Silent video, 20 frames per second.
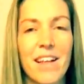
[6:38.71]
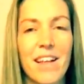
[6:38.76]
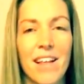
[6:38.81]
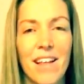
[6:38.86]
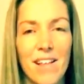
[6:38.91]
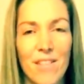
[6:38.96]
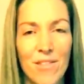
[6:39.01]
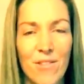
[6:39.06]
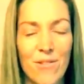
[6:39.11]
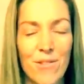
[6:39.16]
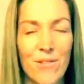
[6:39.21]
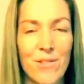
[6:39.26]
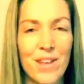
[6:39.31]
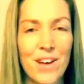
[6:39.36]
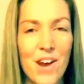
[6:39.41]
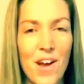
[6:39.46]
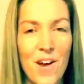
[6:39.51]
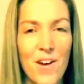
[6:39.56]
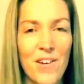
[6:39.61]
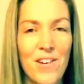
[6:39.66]
in through the
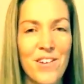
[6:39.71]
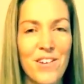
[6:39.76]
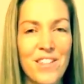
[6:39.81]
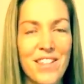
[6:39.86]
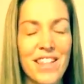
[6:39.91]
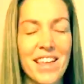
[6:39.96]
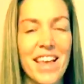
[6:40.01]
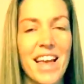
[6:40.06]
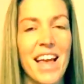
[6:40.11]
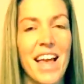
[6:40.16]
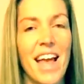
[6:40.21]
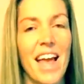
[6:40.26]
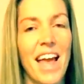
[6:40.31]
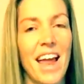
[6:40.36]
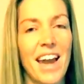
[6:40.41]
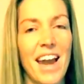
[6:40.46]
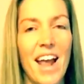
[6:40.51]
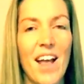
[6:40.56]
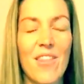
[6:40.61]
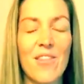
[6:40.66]
nose
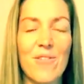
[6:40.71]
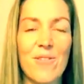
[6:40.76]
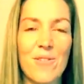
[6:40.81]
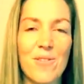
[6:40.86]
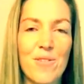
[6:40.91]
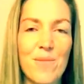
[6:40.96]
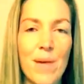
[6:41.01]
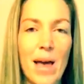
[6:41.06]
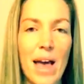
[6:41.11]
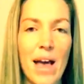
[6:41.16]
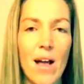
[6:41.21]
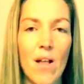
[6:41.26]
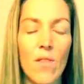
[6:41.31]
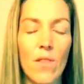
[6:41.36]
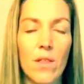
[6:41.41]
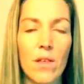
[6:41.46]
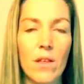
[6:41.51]
and out through the mouth.